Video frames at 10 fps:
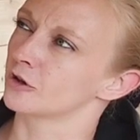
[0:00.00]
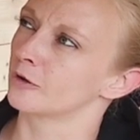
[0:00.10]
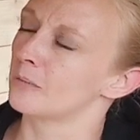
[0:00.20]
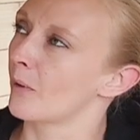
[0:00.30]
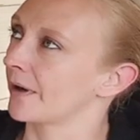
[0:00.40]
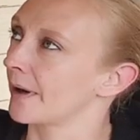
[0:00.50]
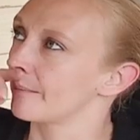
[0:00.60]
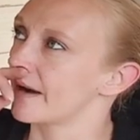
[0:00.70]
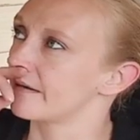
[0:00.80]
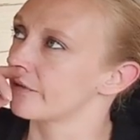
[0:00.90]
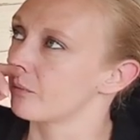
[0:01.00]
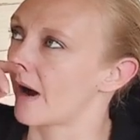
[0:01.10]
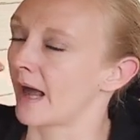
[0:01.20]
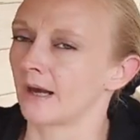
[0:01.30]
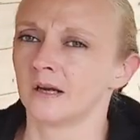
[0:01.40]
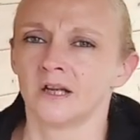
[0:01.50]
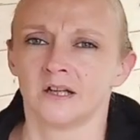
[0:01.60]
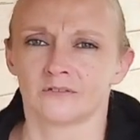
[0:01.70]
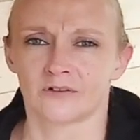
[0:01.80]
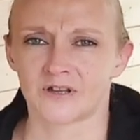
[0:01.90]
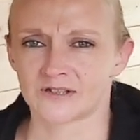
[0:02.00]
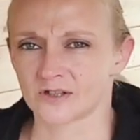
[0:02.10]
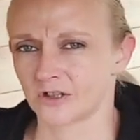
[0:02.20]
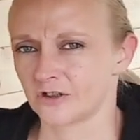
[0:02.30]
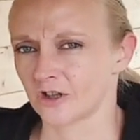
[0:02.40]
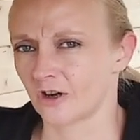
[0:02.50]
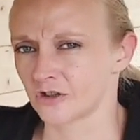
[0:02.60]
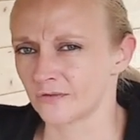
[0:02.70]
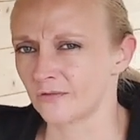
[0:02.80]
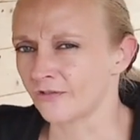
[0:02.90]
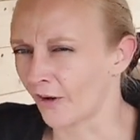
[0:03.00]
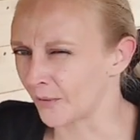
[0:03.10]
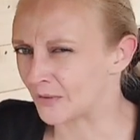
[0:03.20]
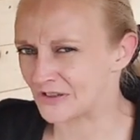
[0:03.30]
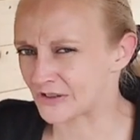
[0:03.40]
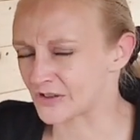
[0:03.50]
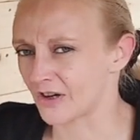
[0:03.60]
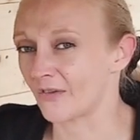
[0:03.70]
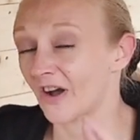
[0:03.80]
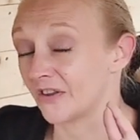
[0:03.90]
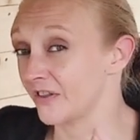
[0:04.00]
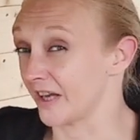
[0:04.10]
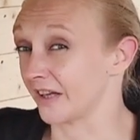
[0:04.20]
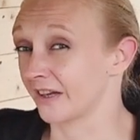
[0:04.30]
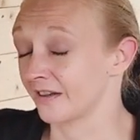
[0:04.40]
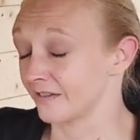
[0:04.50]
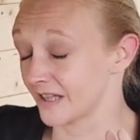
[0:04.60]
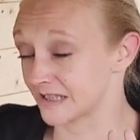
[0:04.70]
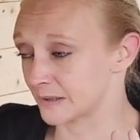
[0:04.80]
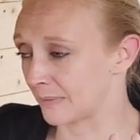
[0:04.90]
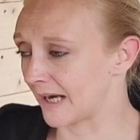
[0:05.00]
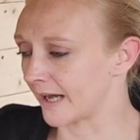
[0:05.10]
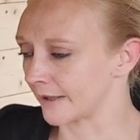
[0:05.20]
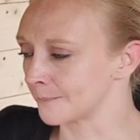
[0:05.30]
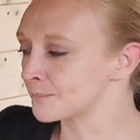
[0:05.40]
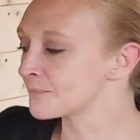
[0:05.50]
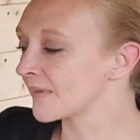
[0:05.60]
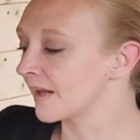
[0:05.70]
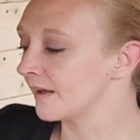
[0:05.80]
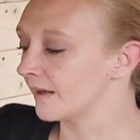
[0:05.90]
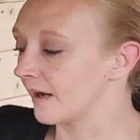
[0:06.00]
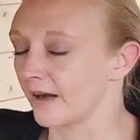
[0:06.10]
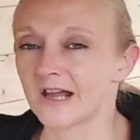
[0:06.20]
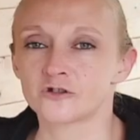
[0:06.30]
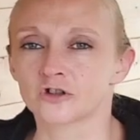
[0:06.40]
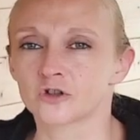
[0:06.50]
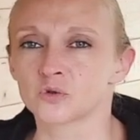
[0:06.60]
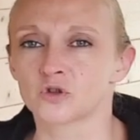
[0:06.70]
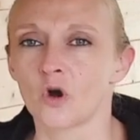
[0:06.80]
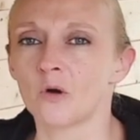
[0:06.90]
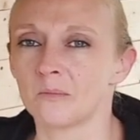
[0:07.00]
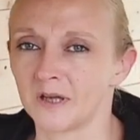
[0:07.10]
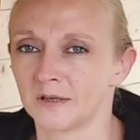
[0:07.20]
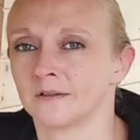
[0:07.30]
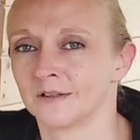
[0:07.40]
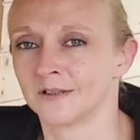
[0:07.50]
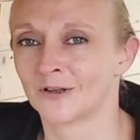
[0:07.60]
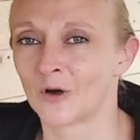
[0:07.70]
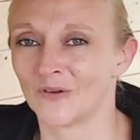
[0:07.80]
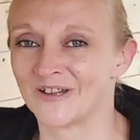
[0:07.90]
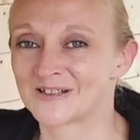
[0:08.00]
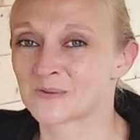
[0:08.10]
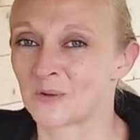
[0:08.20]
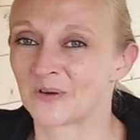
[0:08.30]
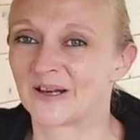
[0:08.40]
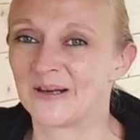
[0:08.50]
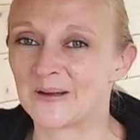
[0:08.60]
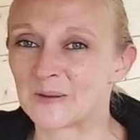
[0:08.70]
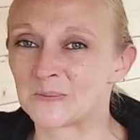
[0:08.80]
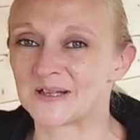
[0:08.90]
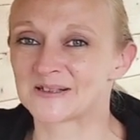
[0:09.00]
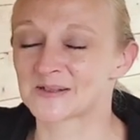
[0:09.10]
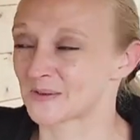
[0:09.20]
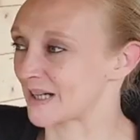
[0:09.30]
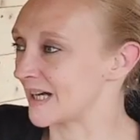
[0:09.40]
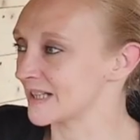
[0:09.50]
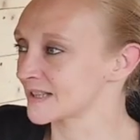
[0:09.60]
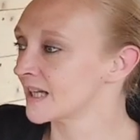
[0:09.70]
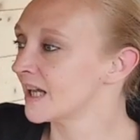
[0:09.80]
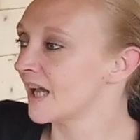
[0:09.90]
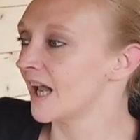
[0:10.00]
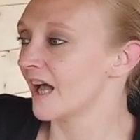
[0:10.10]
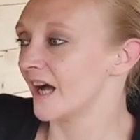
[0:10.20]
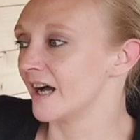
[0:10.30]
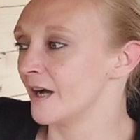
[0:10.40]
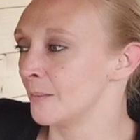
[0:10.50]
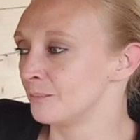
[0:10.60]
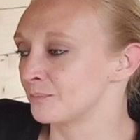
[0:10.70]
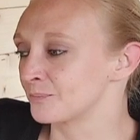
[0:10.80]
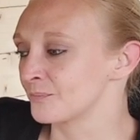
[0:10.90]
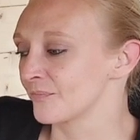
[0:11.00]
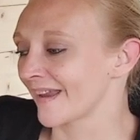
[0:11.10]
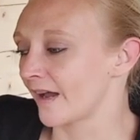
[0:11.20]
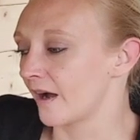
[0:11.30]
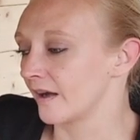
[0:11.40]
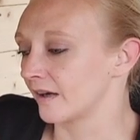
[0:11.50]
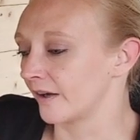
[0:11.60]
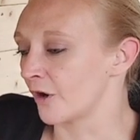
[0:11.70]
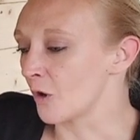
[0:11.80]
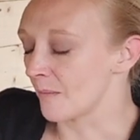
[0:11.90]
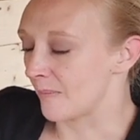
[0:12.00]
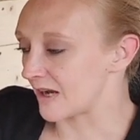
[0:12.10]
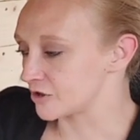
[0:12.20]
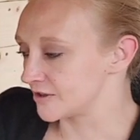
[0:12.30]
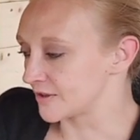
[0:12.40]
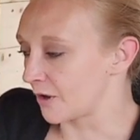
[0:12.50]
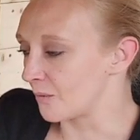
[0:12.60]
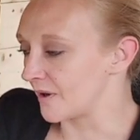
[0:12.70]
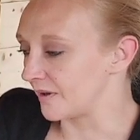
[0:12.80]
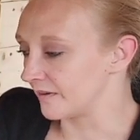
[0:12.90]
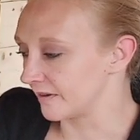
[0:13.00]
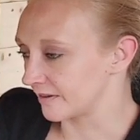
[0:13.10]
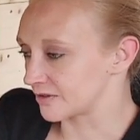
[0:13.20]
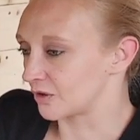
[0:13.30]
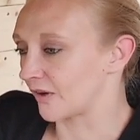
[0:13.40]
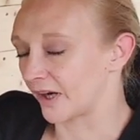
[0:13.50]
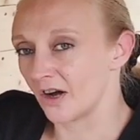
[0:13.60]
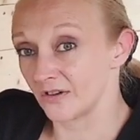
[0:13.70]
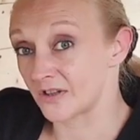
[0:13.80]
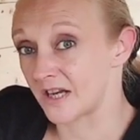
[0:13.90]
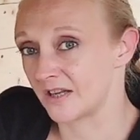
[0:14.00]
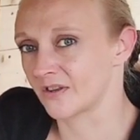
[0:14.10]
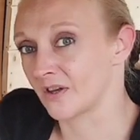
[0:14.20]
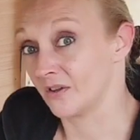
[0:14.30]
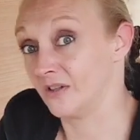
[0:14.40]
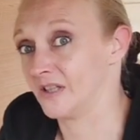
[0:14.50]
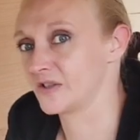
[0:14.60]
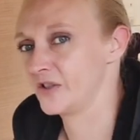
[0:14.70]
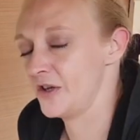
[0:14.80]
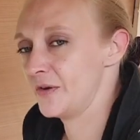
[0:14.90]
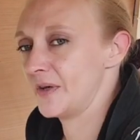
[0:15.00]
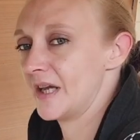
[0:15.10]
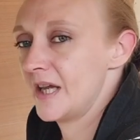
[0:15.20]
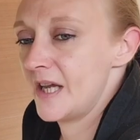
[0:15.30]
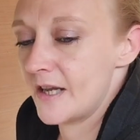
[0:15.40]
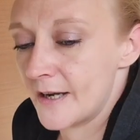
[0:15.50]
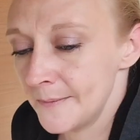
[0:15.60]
point up there as well for things like charging phones and stuff. I think that's the plan. Electrical's got me on this one a little bit, so it has. I know my batteries are going sort of like underneath this unit here.